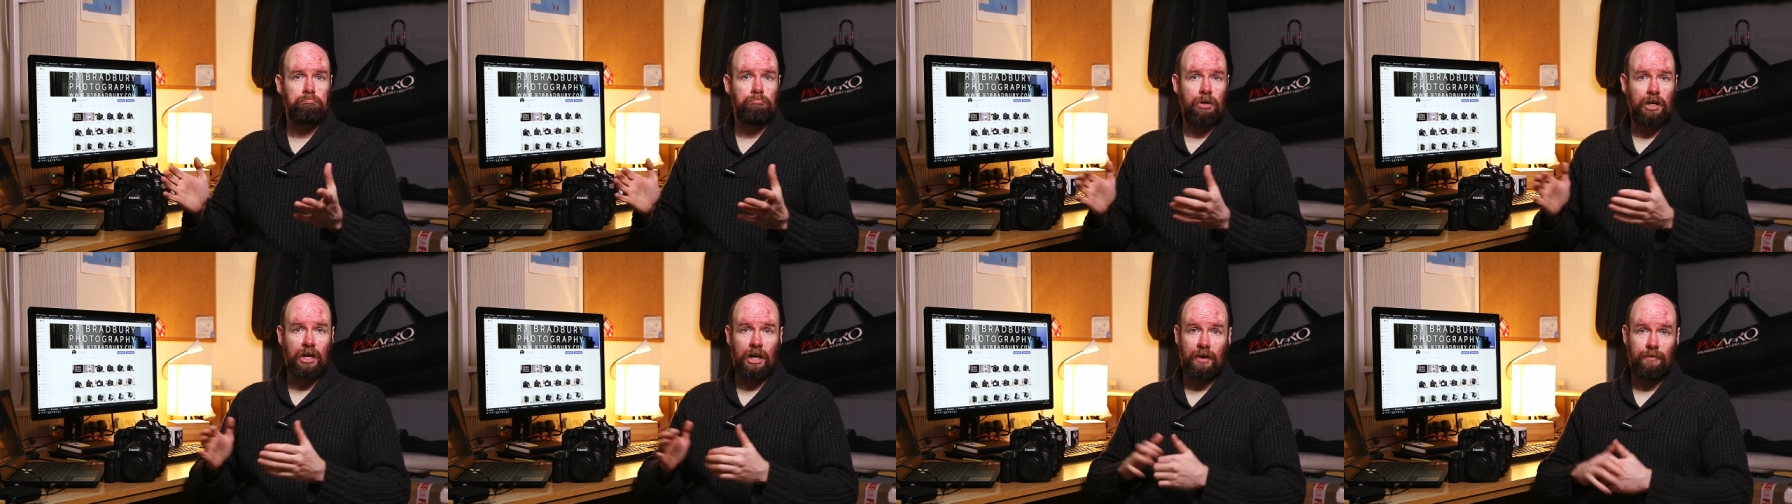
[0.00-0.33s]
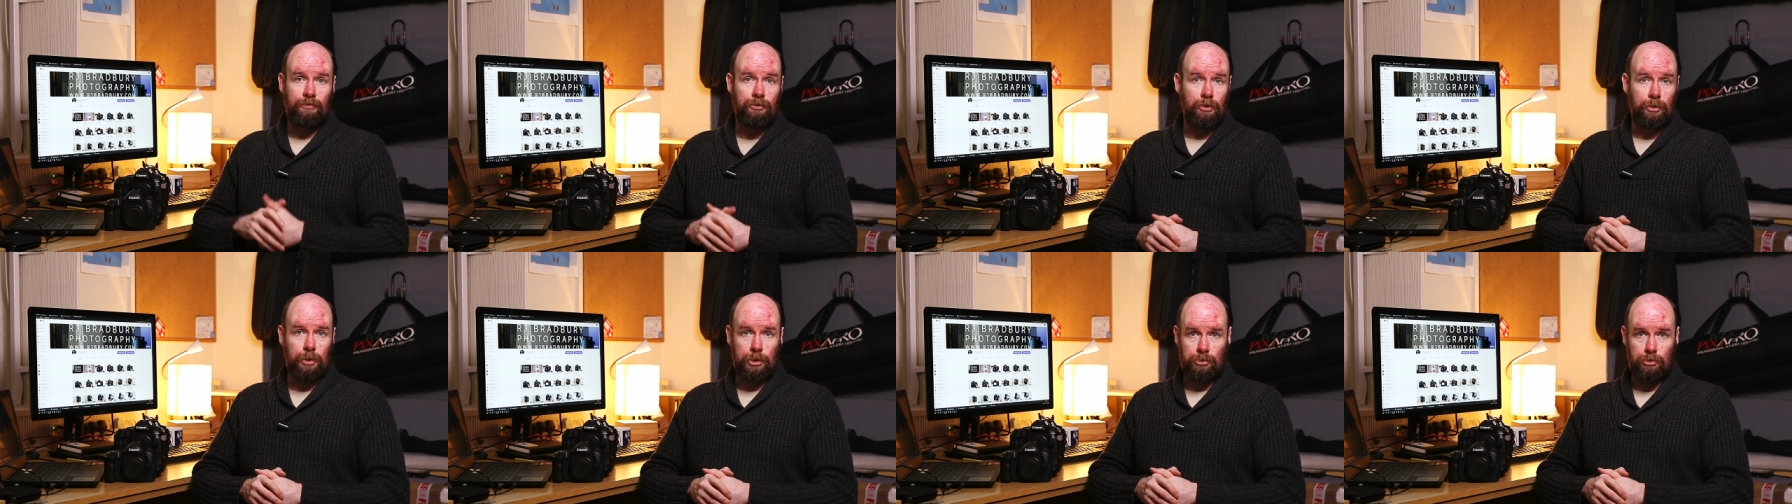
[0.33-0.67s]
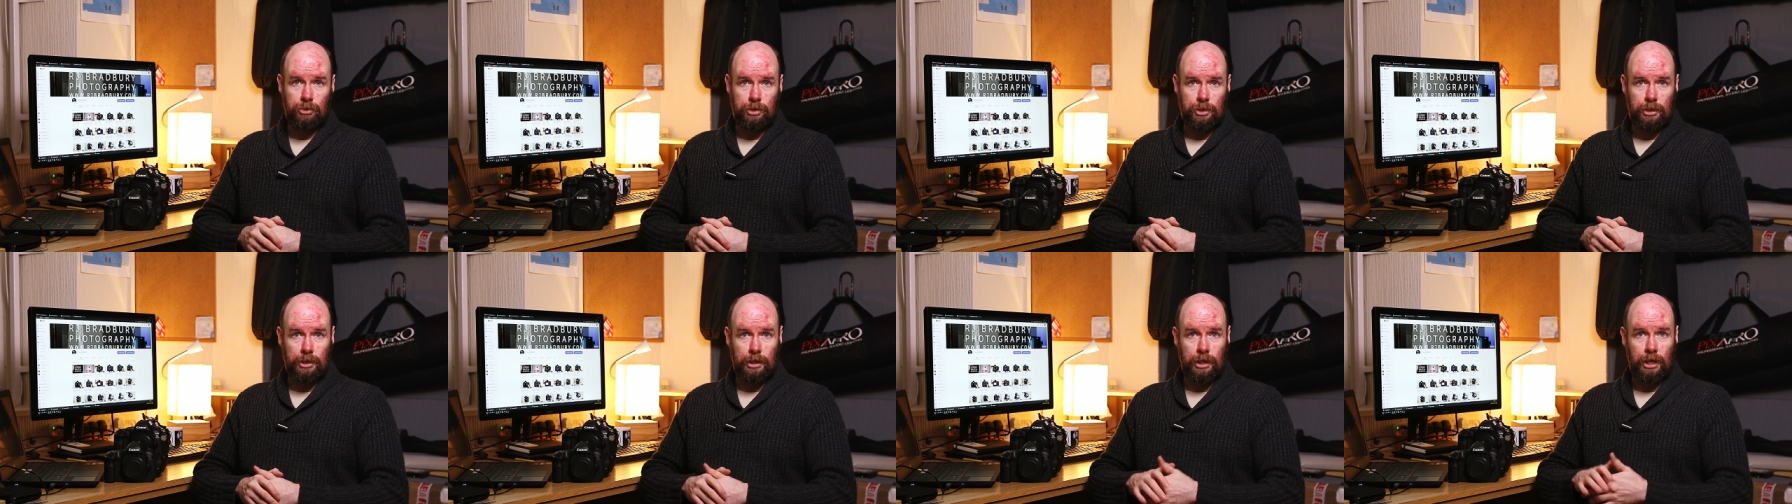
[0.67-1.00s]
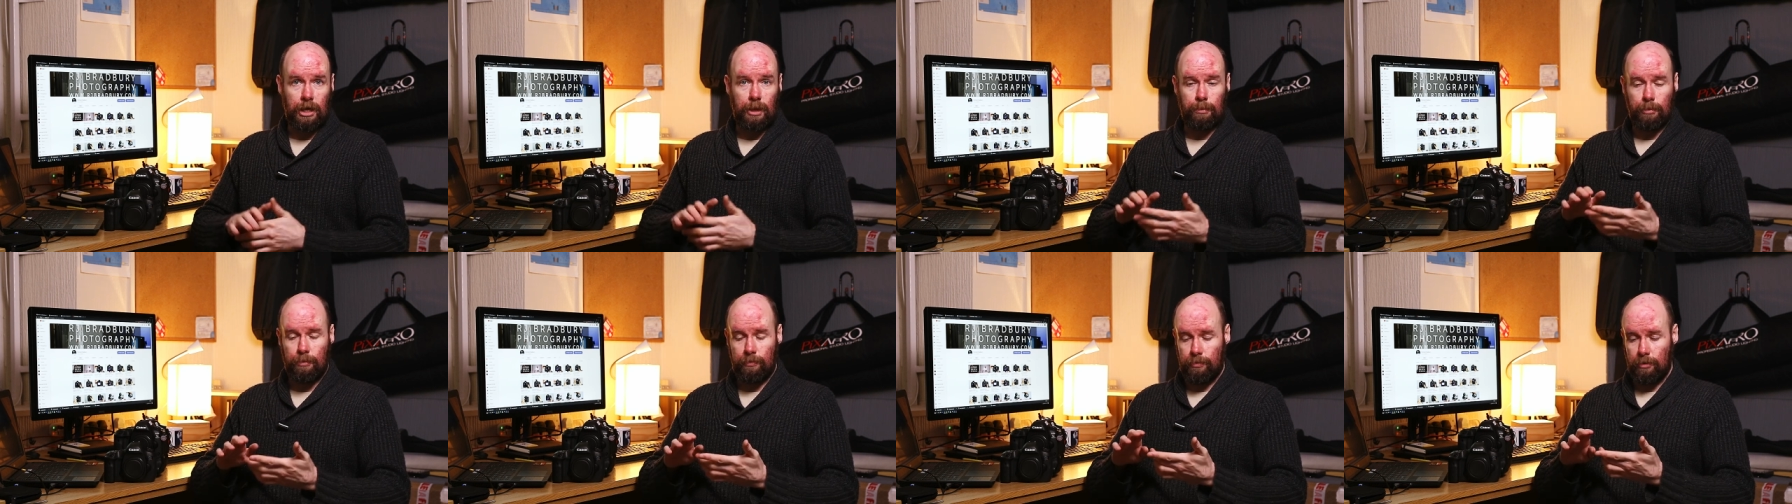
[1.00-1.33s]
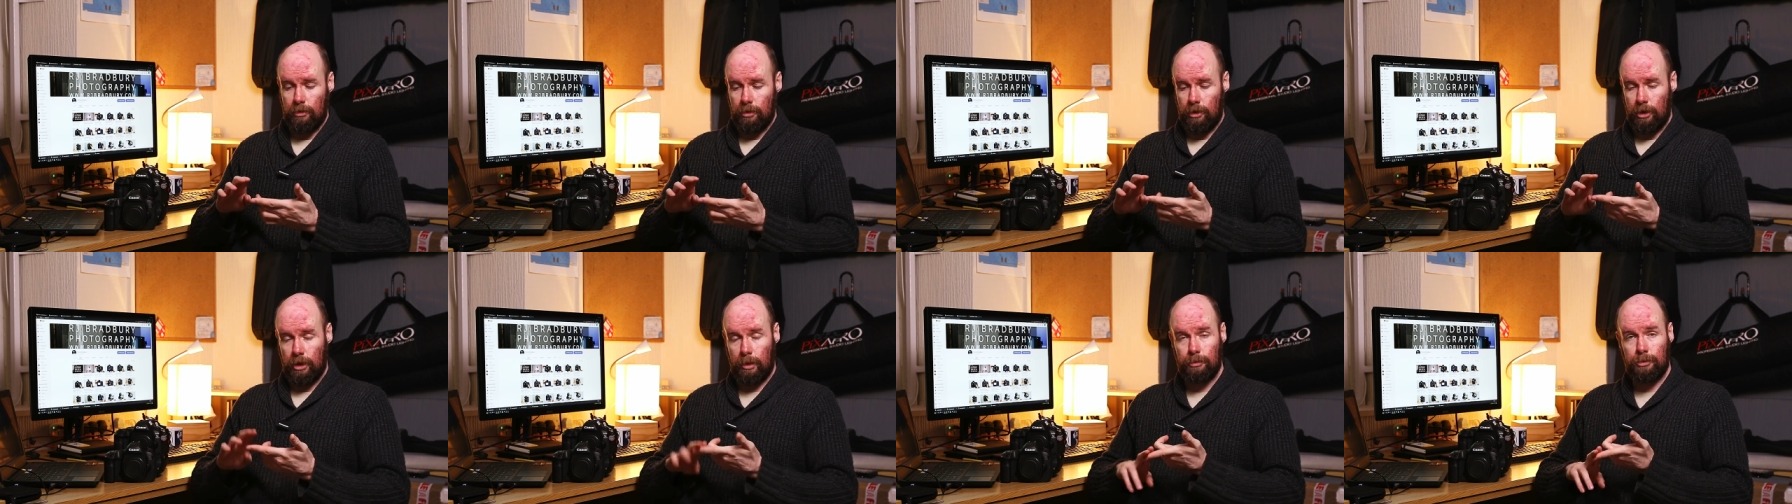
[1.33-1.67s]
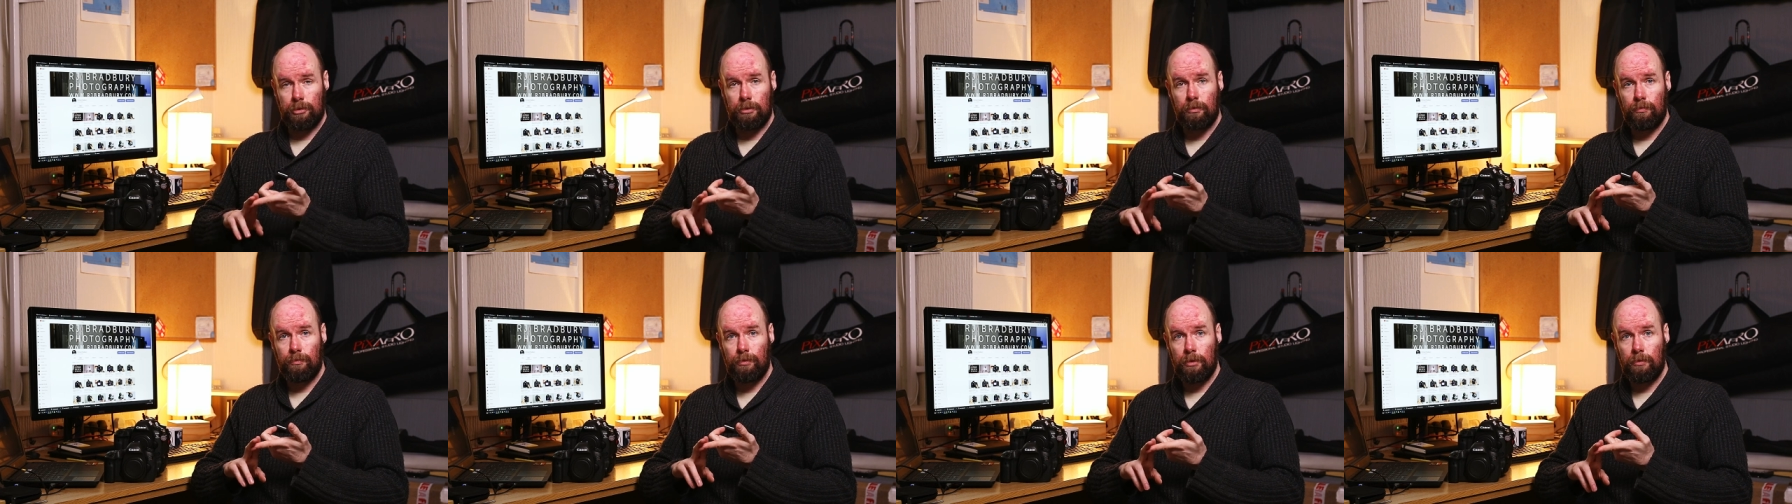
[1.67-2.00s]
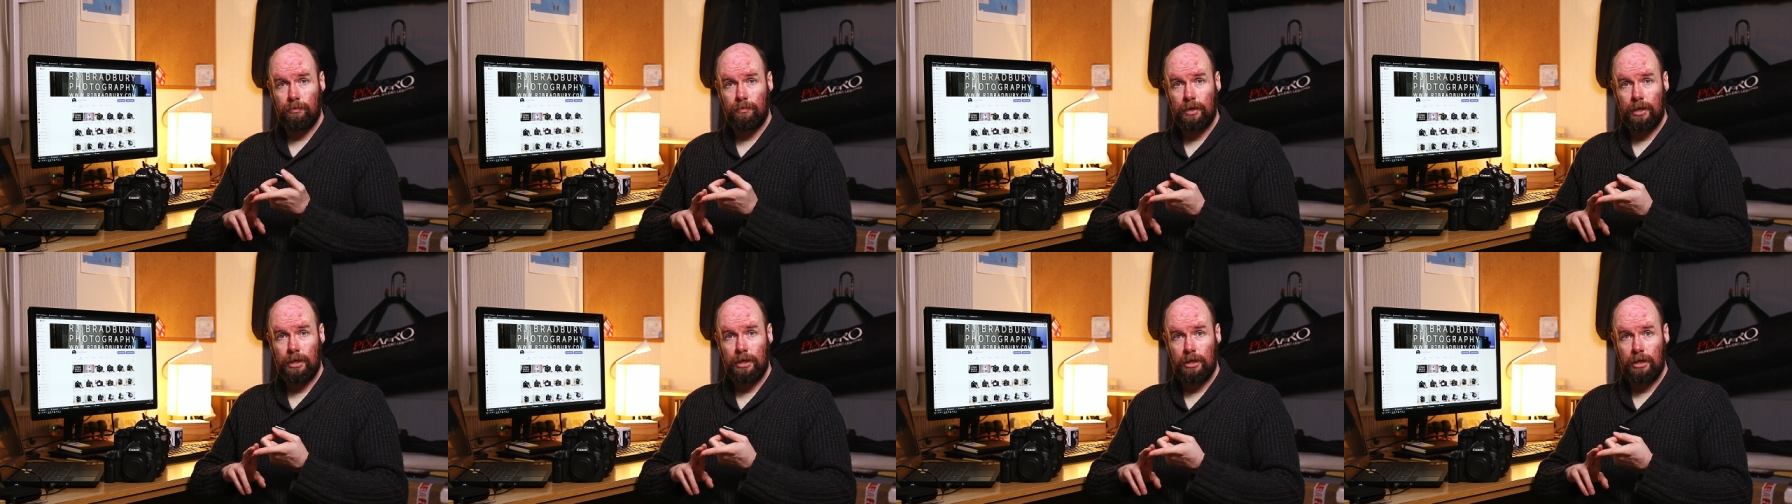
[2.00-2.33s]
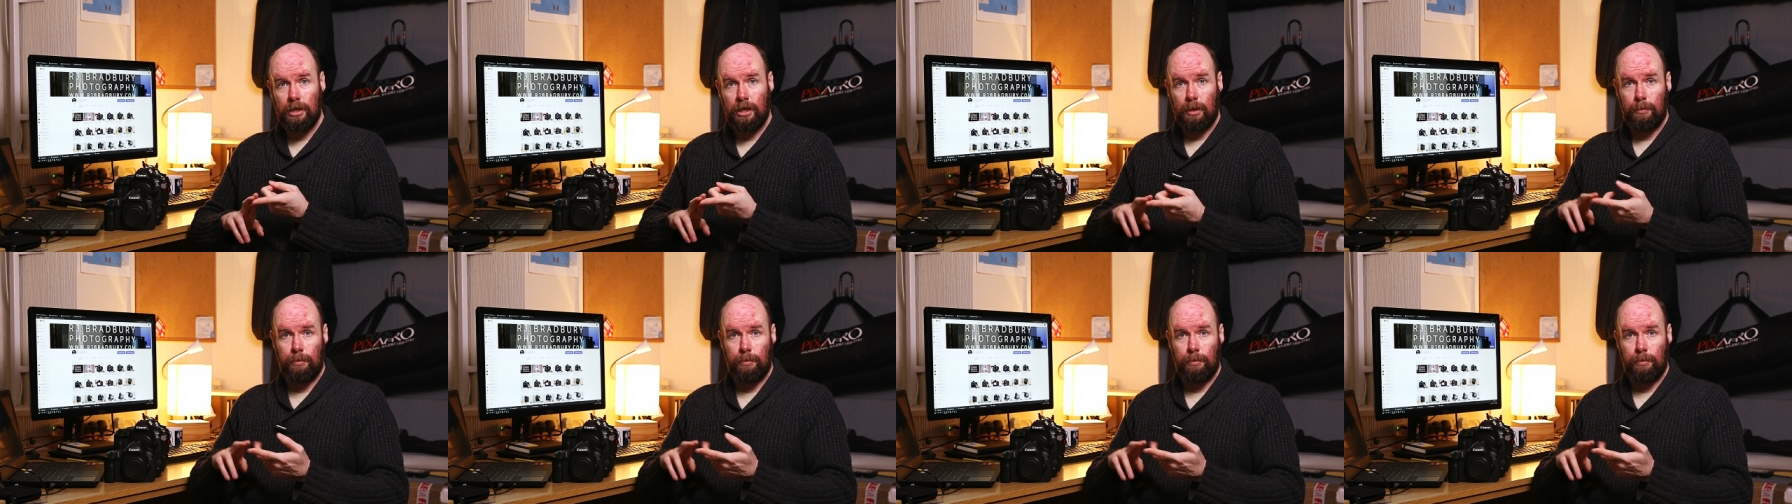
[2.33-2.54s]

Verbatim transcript: I have no interest in it. I prefer the optical viewfinder.